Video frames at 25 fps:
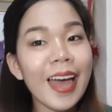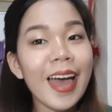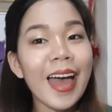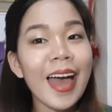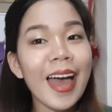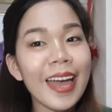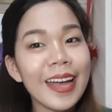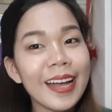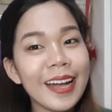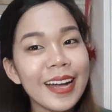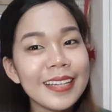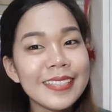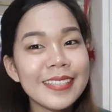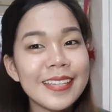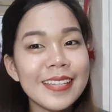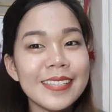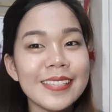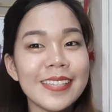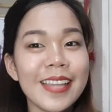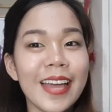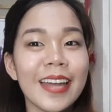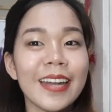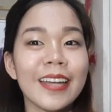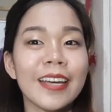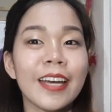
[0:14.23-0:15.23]
Hi guys,
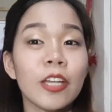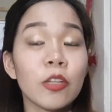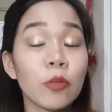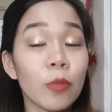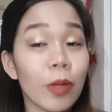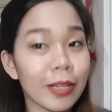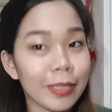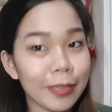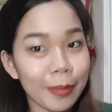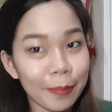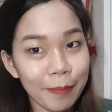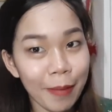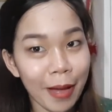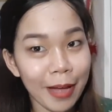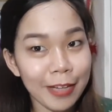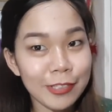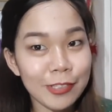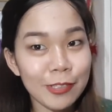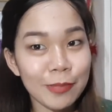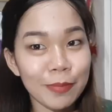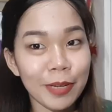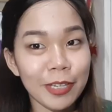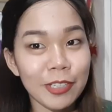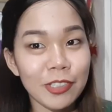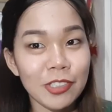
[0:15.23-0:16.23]
it's Danica and welcome
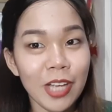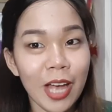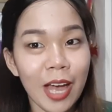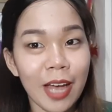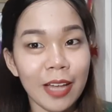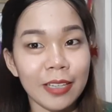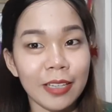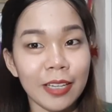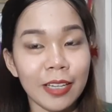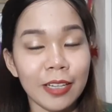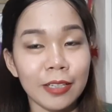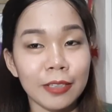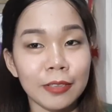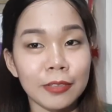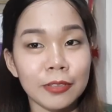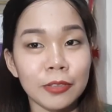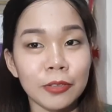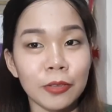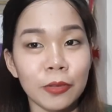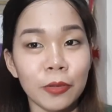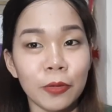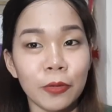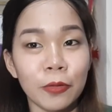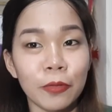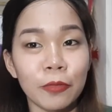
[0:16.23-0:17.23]
back to my channel.
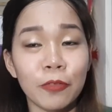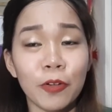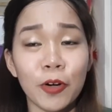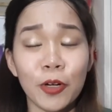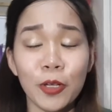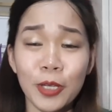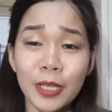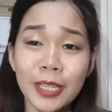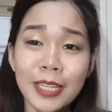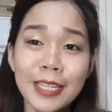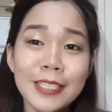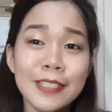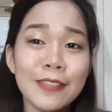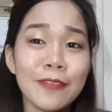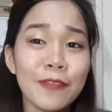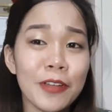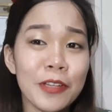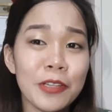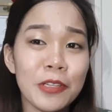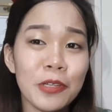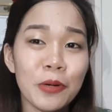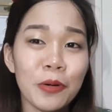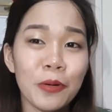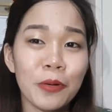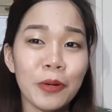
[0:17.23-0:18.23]
So for today's
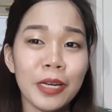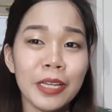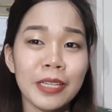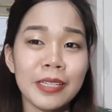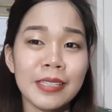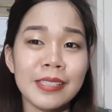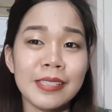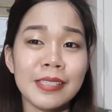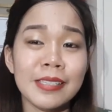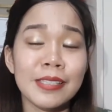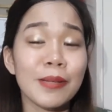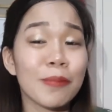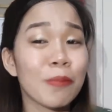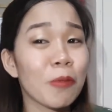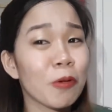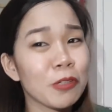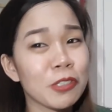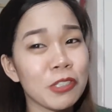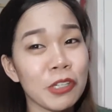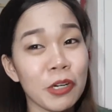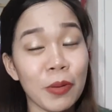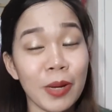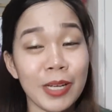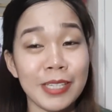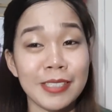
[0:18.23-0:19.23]
video, it's the
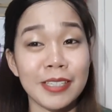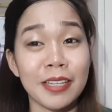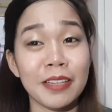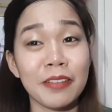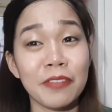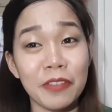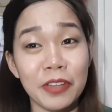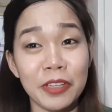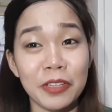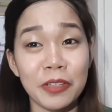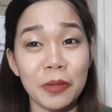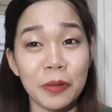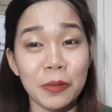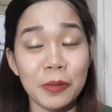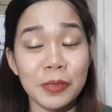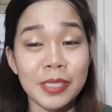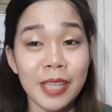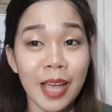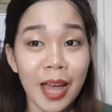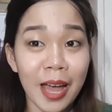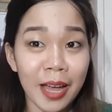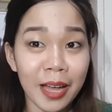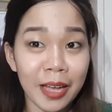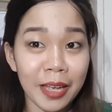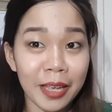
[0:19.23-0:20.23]
most requested video
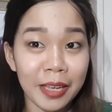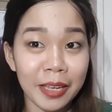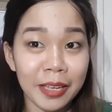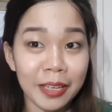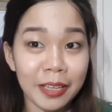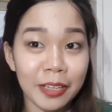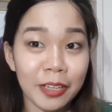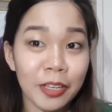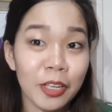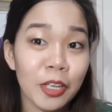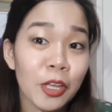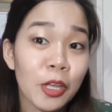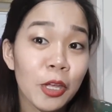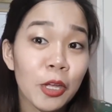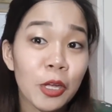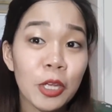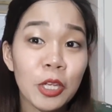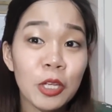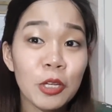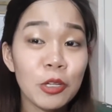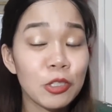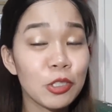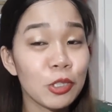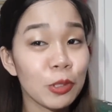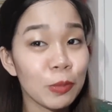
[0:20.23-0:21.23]
sa aking
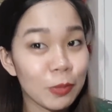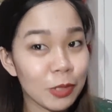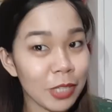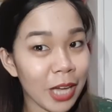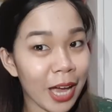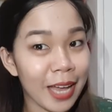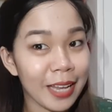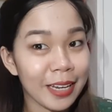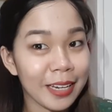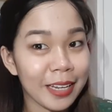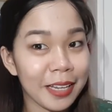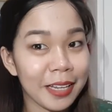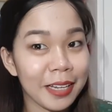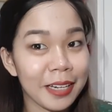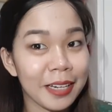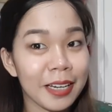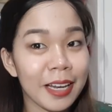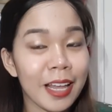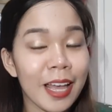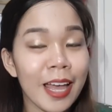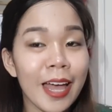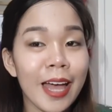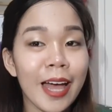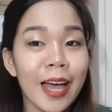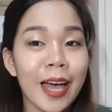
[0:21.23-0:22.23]
YouTube channel.
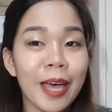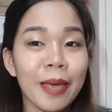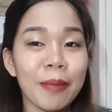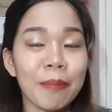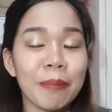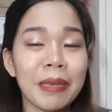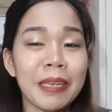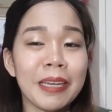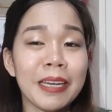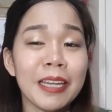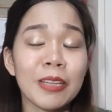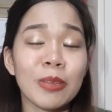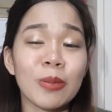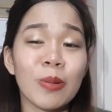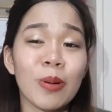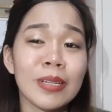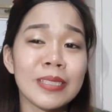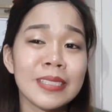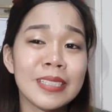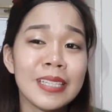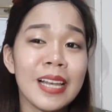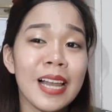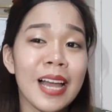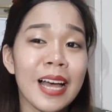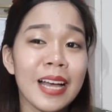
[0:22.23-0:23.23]
I mean, ito
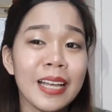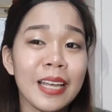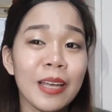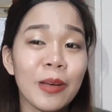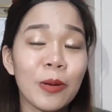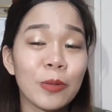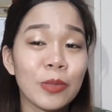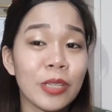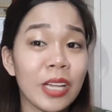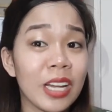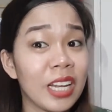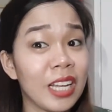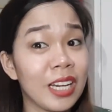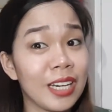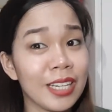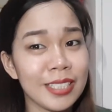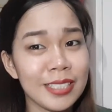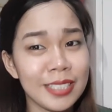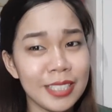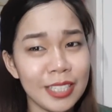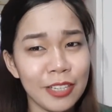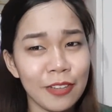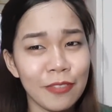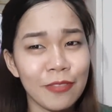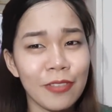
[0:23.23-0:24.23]
kasi lagi kong
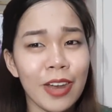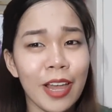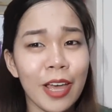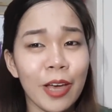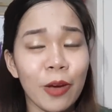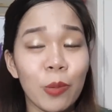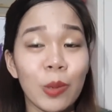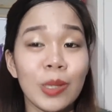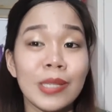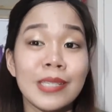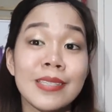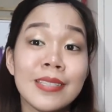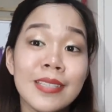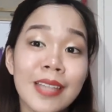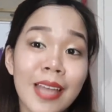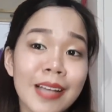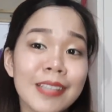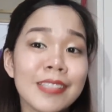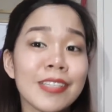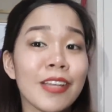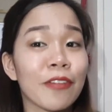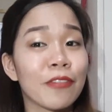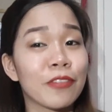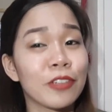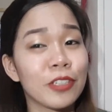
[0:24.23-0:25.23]
nare-receive like what's
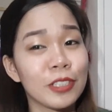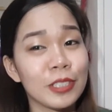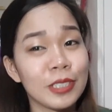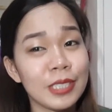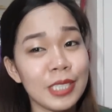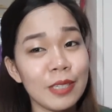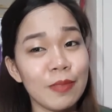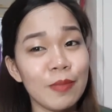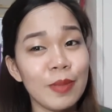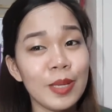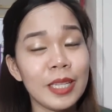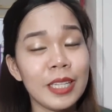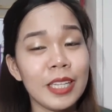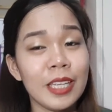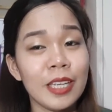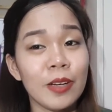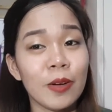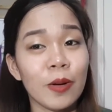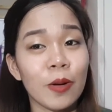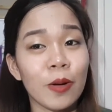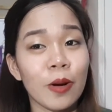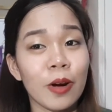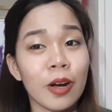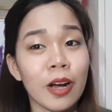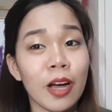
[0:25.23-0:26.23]
next after
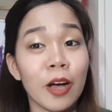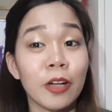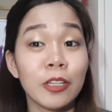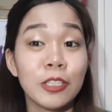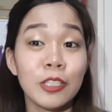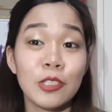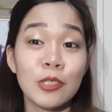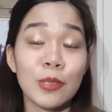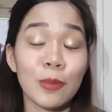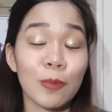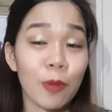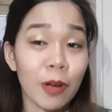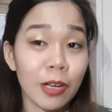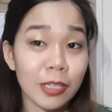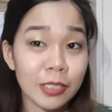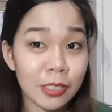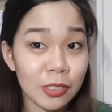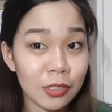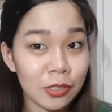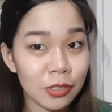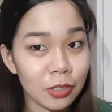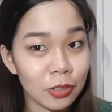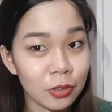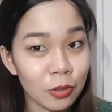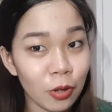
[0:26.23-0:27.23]
CBP or how did you
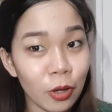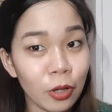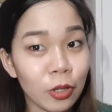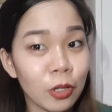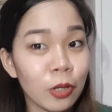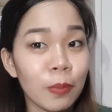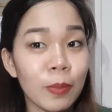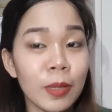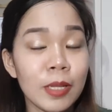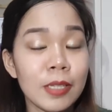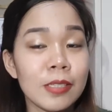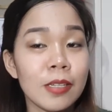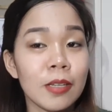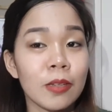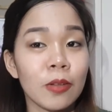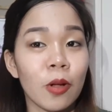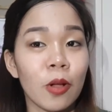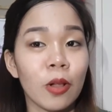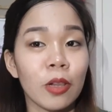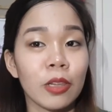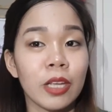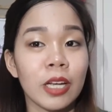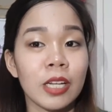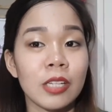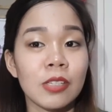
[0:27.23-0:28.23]
process your documents and
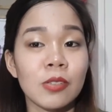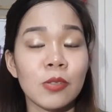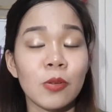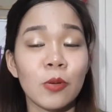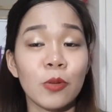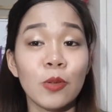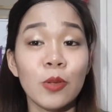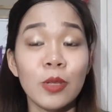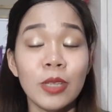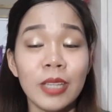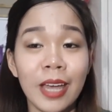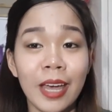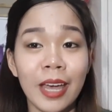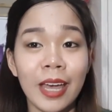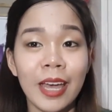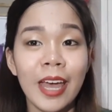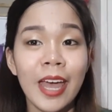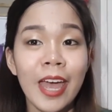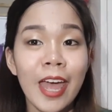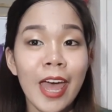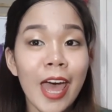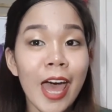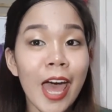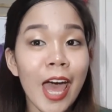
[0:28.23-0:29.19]
all that. So today,